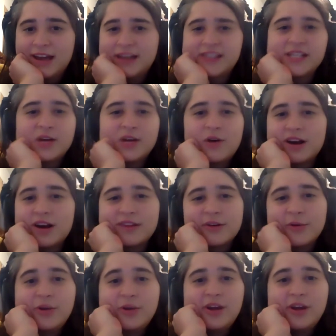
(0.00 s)
It's so hard.
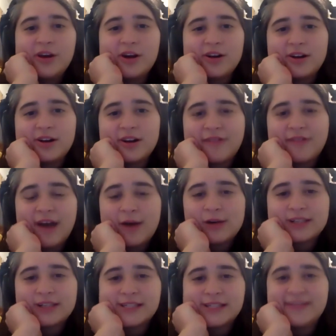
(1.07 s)
There really aren't enough
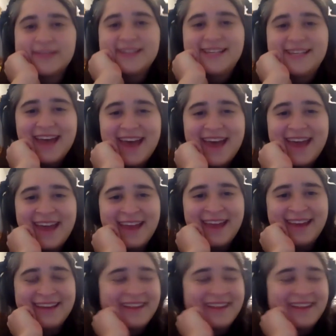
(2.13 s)
hours in the day.